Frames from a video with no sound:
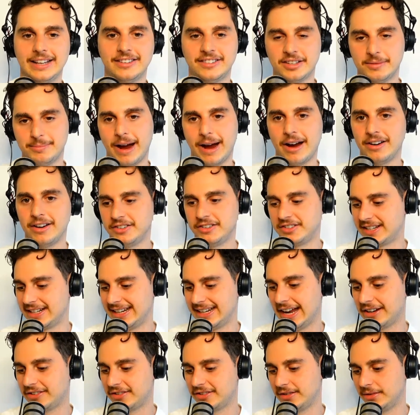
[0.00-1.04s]
to marriage
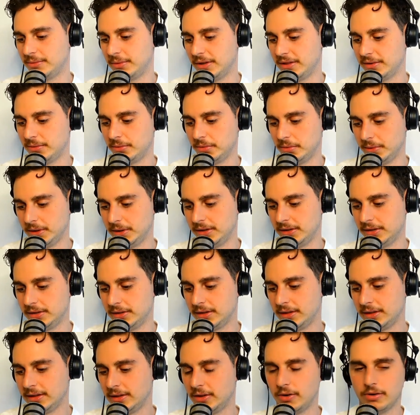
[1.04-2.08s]
connection with a woman
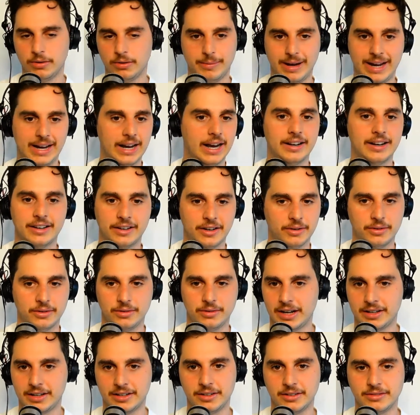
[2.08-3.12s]
or a man. I
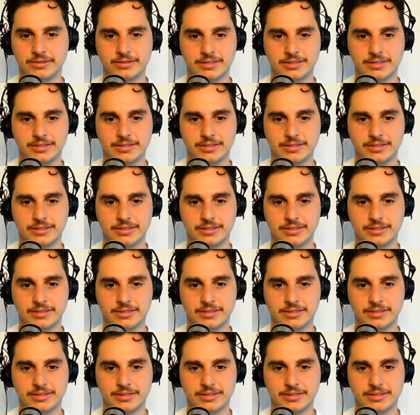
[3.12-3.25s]
don't know.